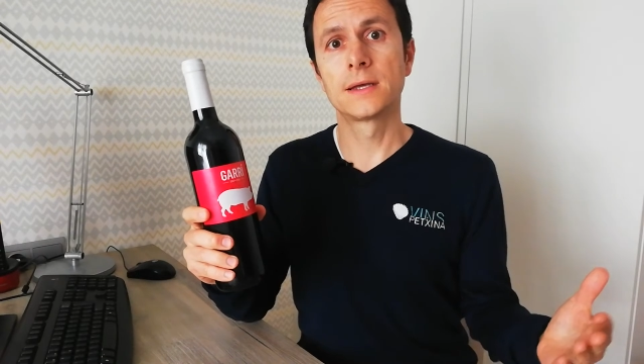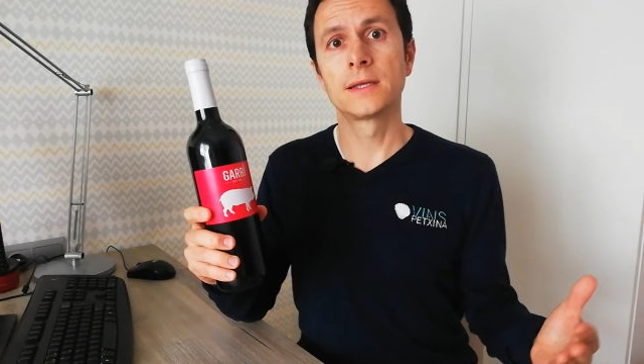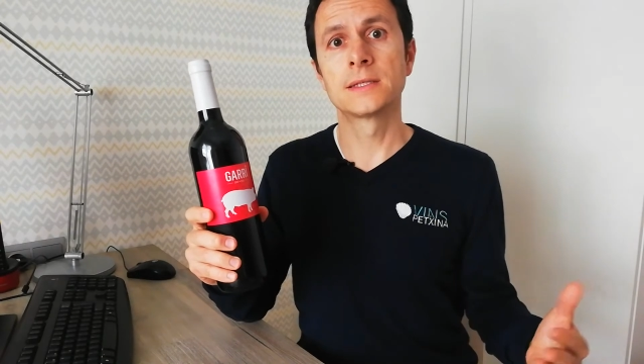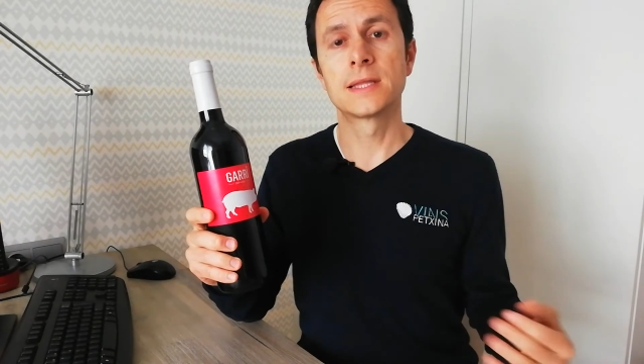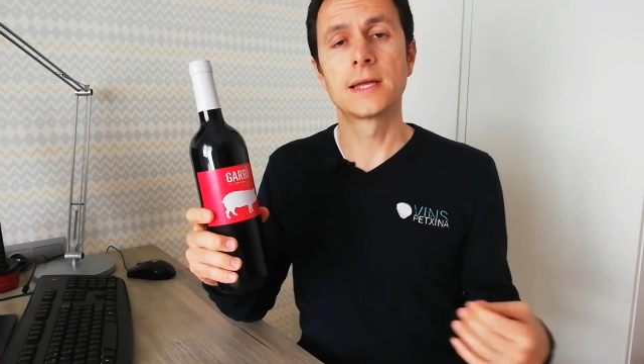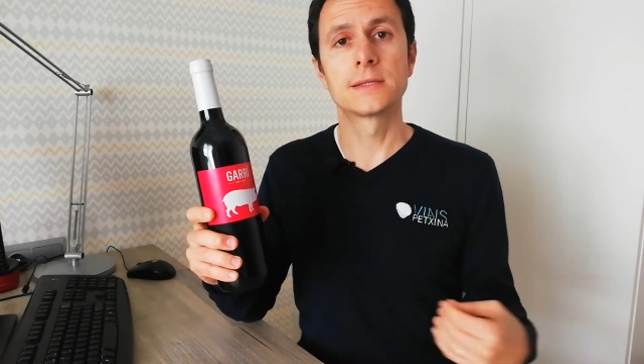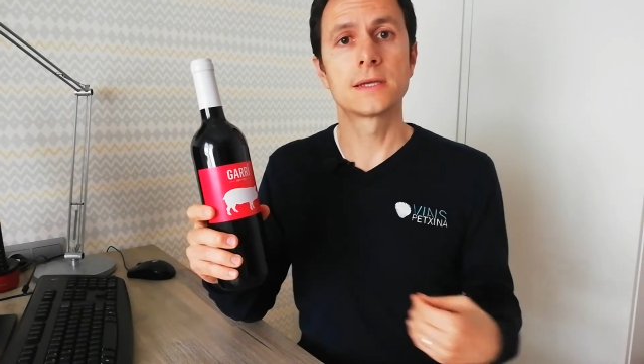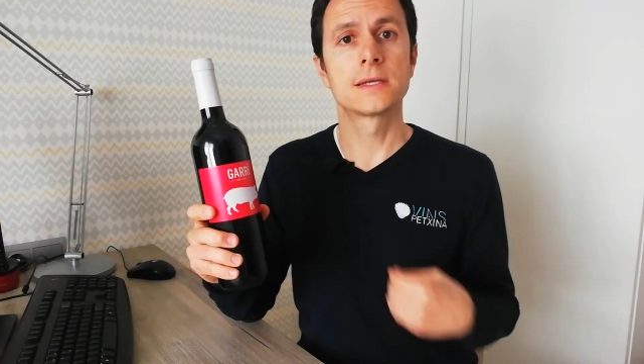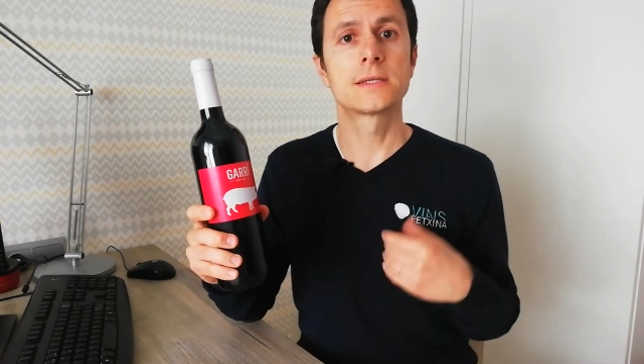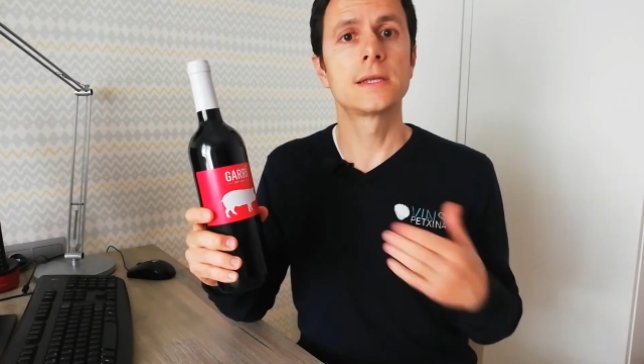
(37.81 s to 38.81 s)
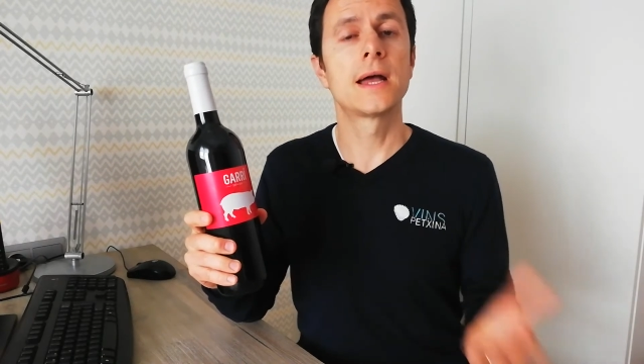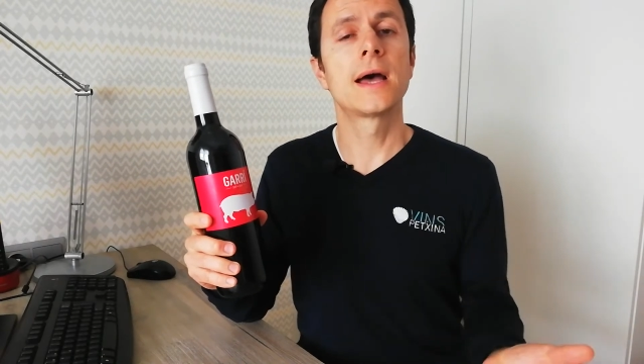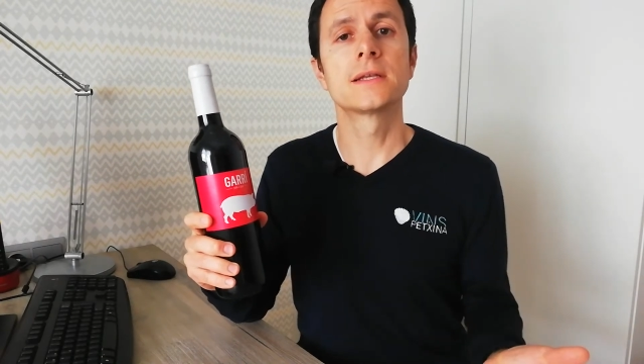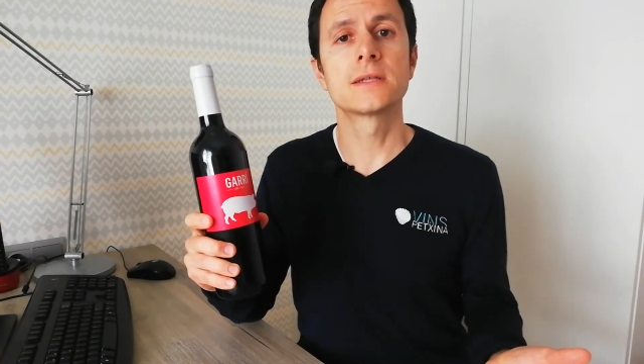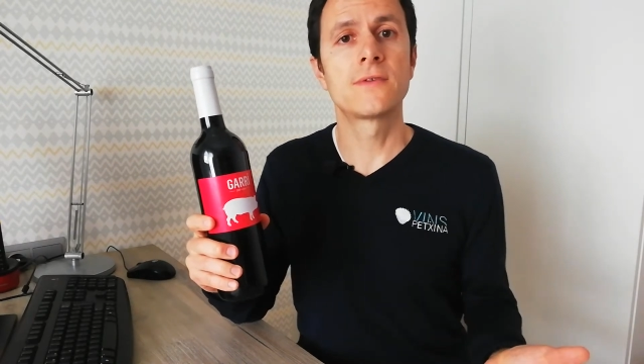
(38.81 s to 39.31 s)
is that
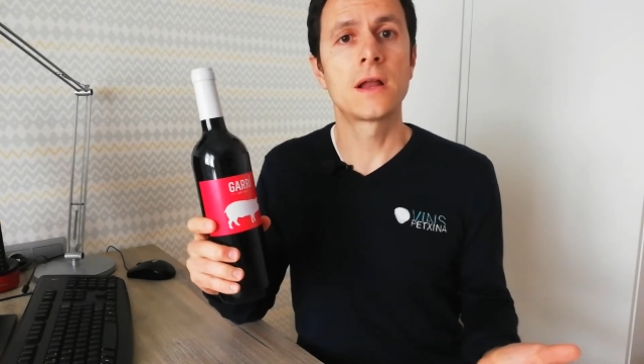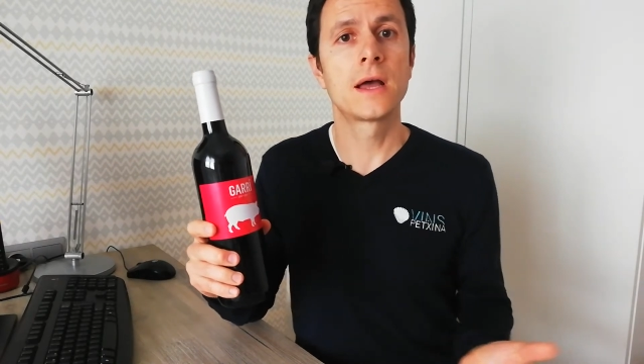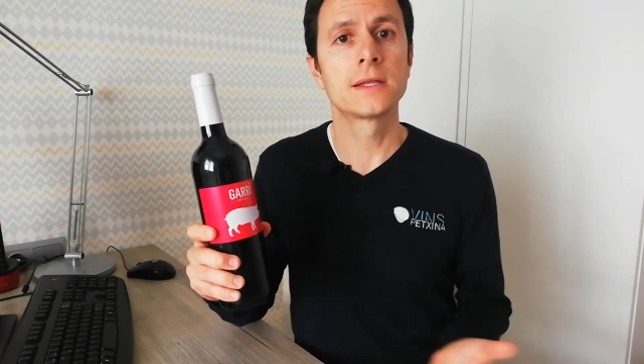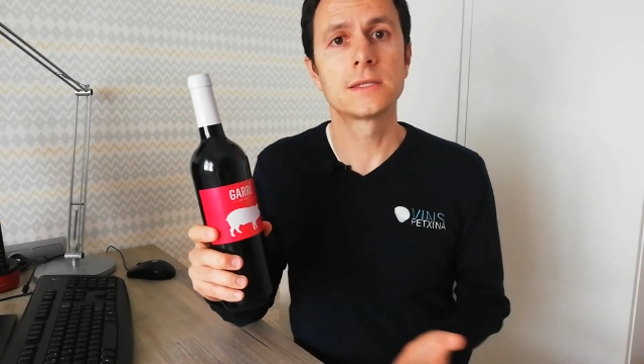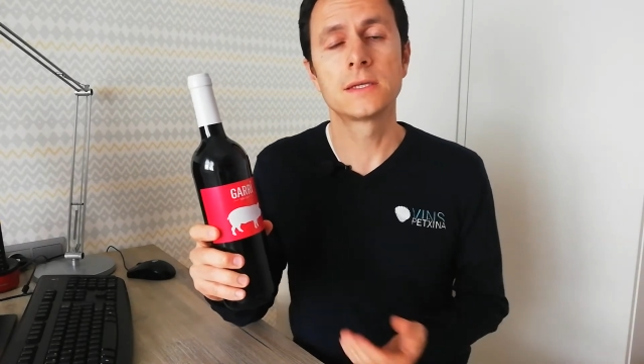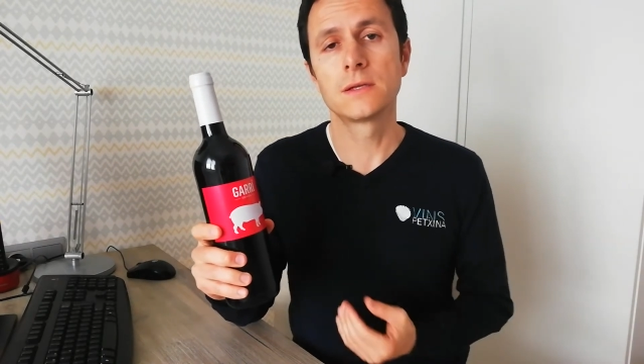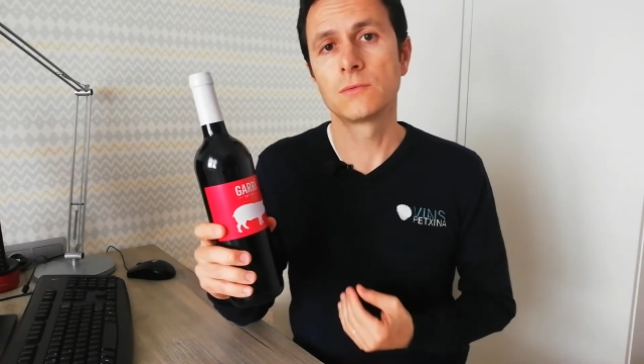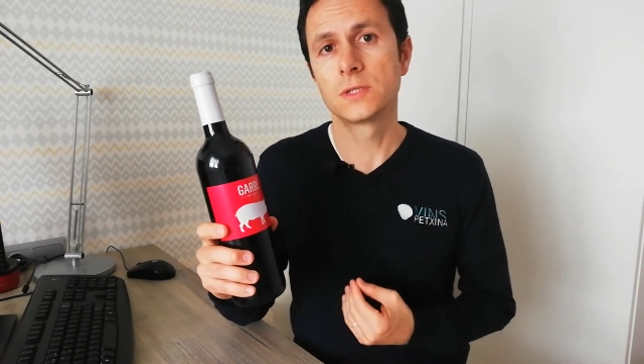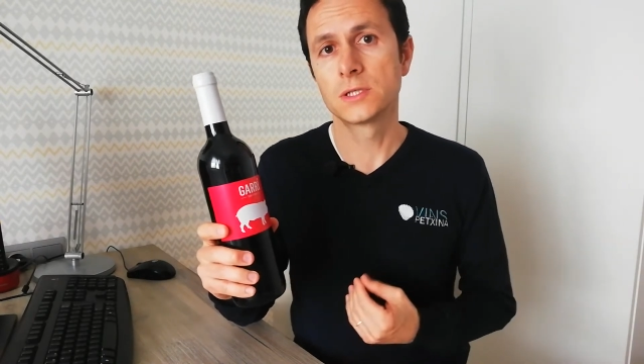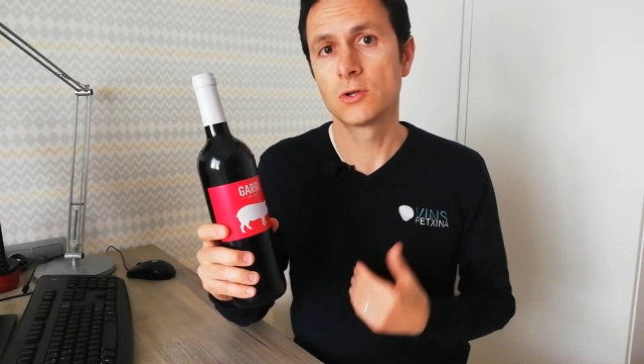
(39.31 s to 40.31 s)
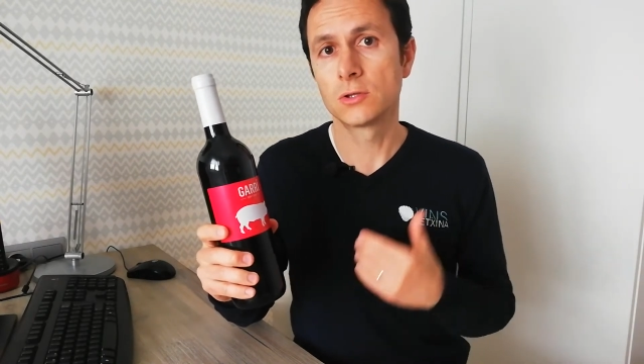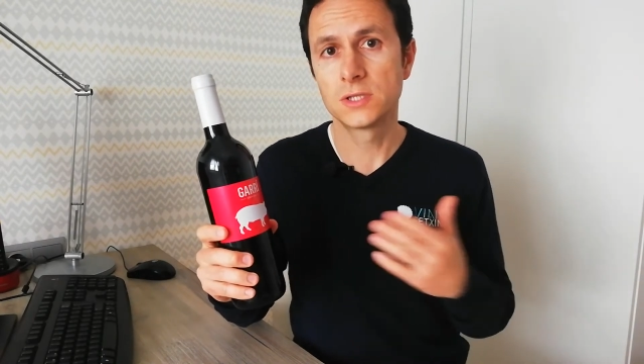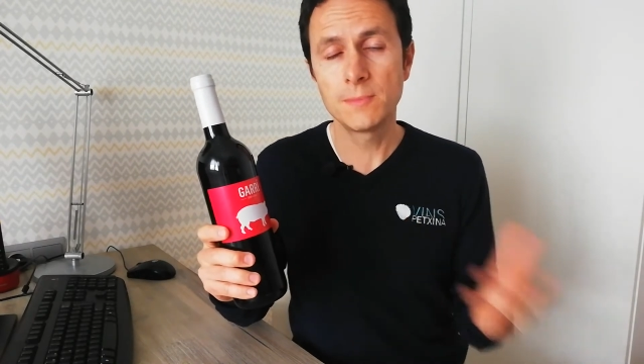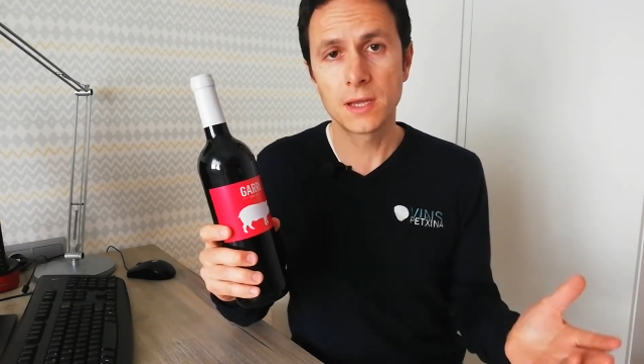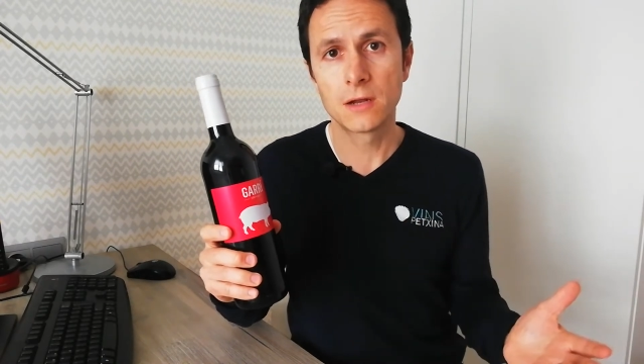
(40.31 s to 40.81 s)
Syrah is a variety which is not
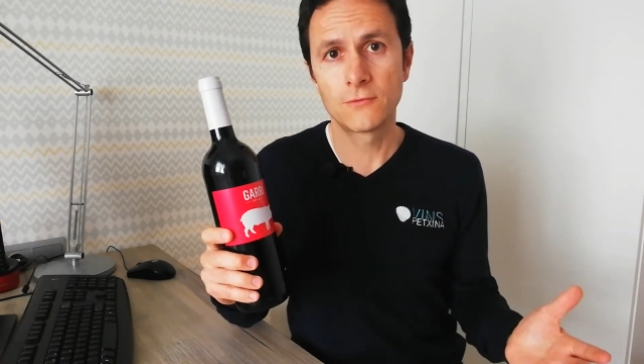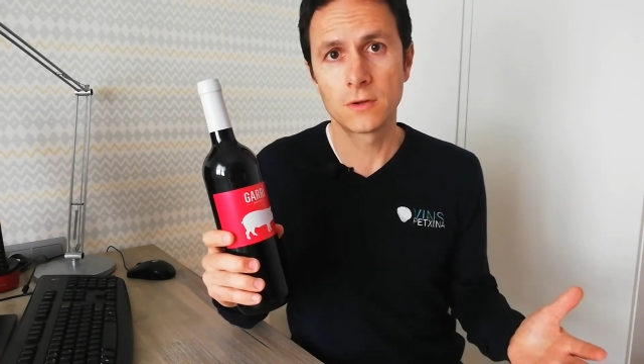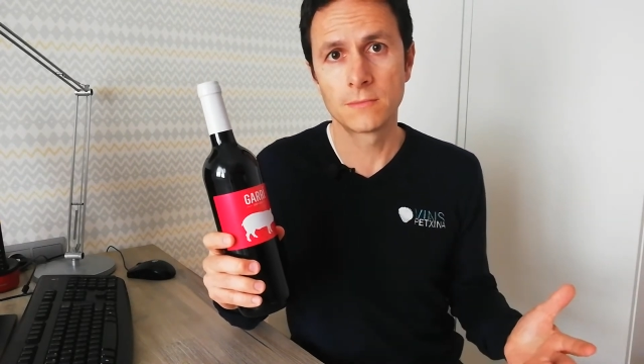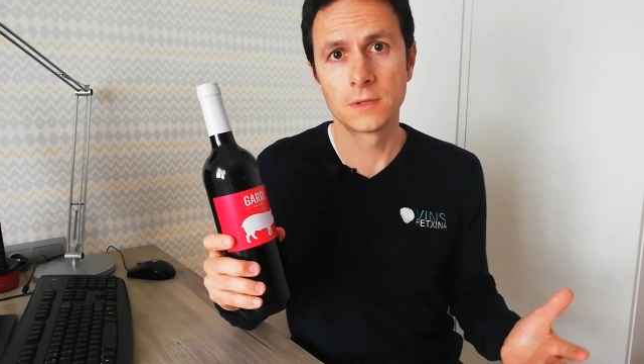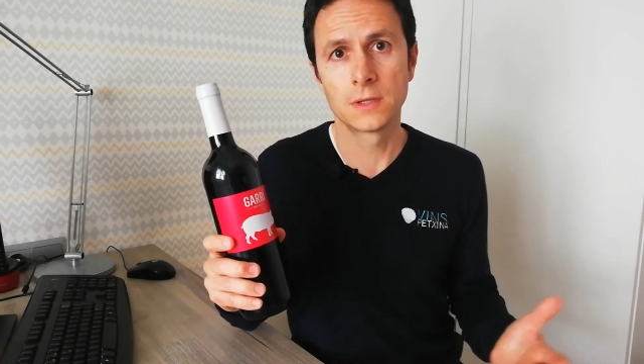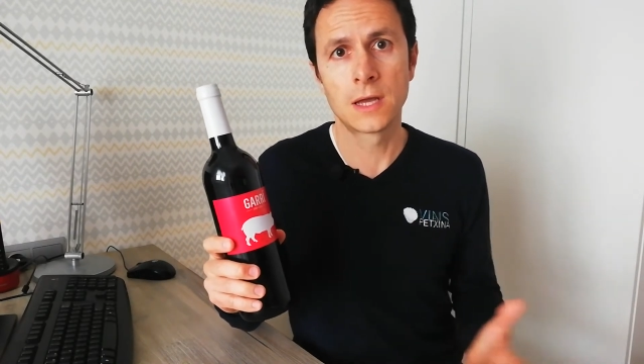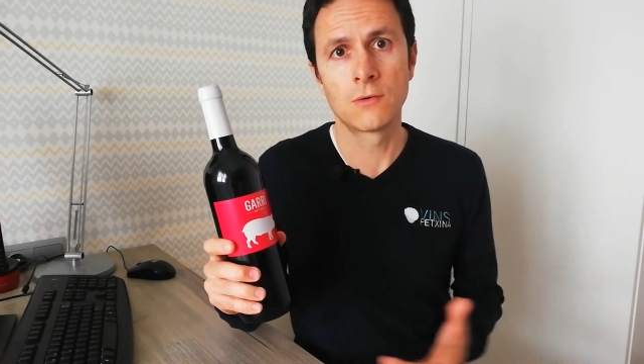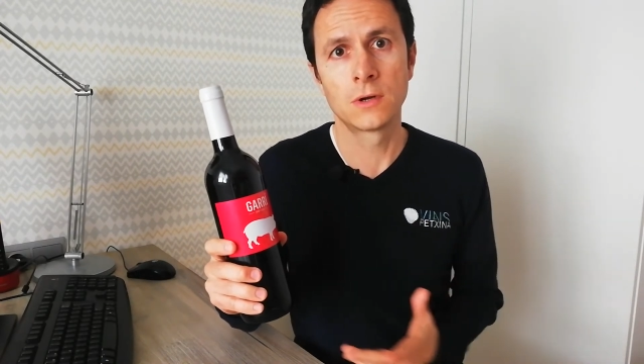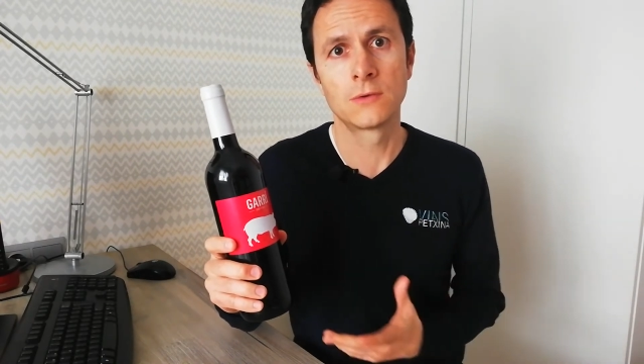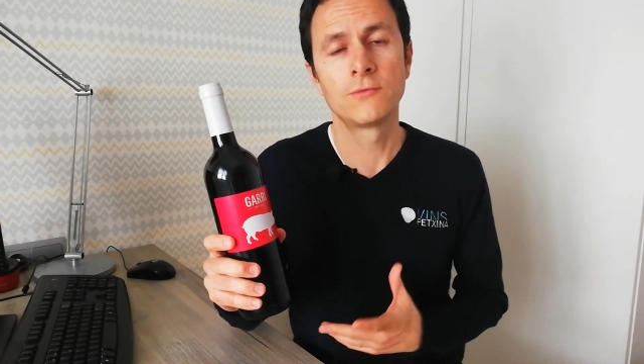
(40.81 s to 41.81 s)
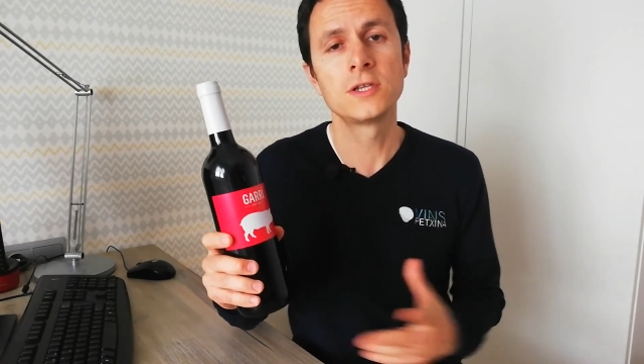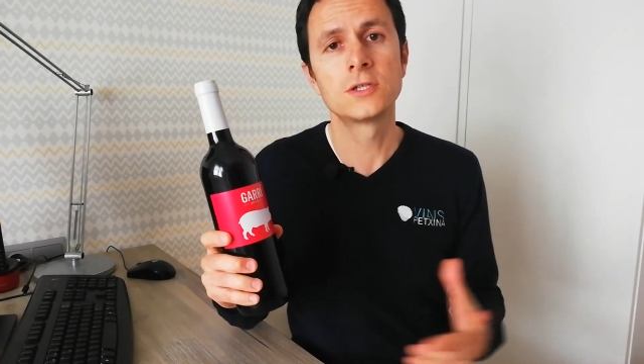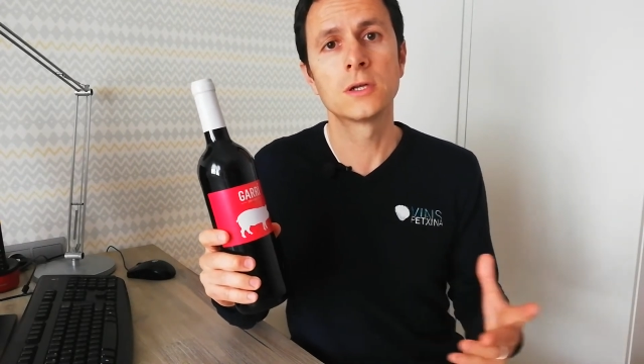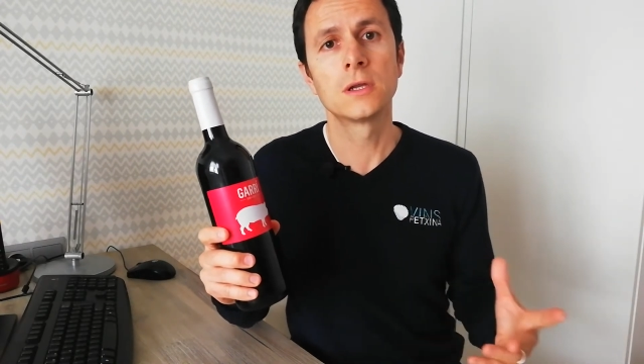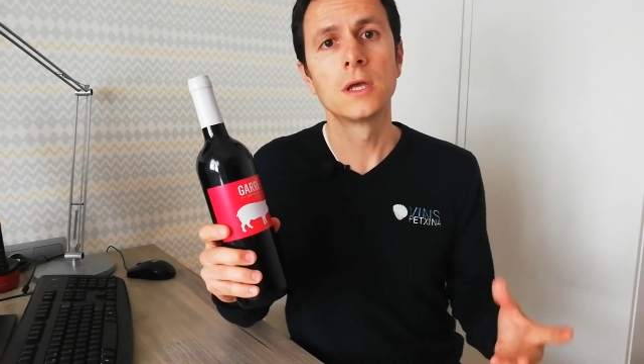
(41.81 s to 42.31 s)
typical from our
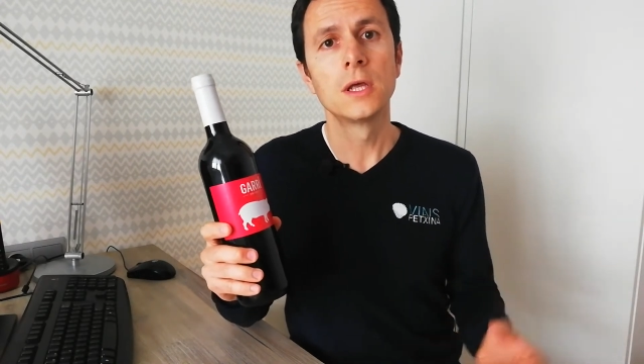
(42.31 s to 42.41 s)
region,